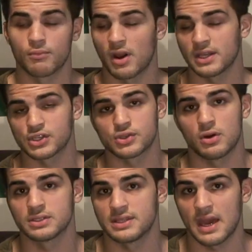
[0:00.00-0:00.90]
I'm writing a
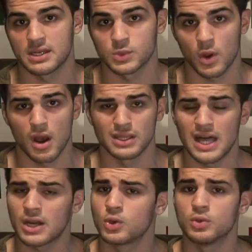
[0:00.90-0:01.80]
song to that as well. A
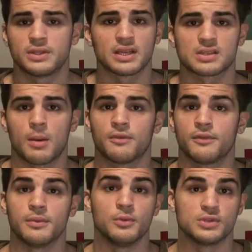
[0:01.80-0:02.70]
lot of cool things coming
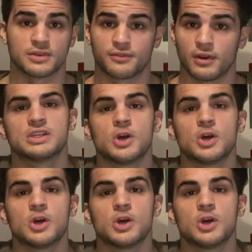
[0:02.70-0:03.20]
from the music front.